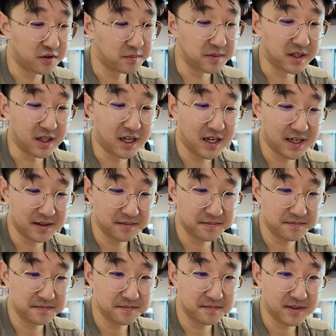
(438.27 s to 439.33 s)
From Dalat
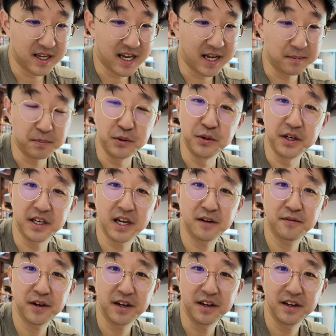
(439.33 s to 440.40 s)
at Huna
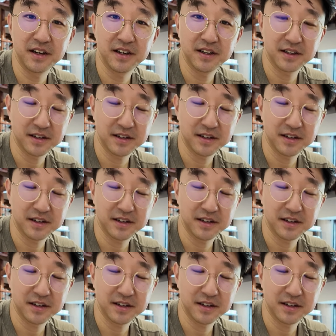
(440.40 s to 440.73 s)
Cafe.